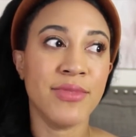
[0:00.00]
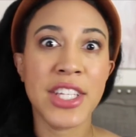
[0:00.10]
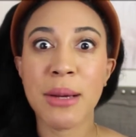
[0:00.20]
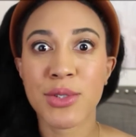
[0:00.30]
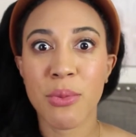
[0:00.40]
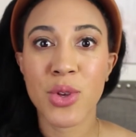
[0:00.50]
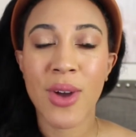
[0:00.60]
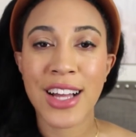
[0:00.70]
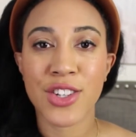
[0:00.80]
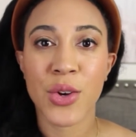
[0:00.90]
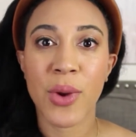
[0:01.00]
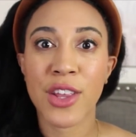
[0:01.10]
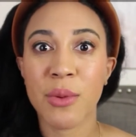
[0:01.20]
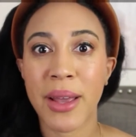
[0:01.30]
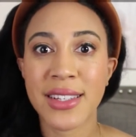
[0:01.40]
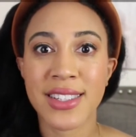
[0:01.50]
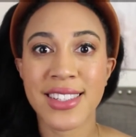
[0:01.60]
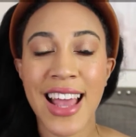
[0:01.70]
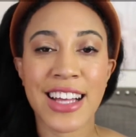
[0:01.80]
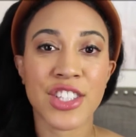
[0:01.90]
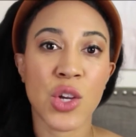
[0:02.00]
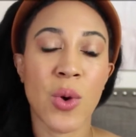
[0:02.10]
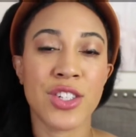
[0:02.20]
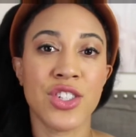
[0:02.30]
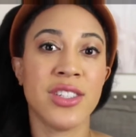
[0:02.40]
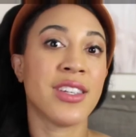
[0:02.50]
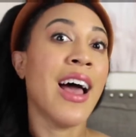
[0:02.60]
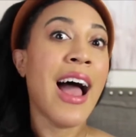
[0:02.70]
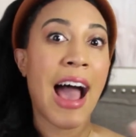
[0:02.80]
DMs from you guys on a regular basis asking questions.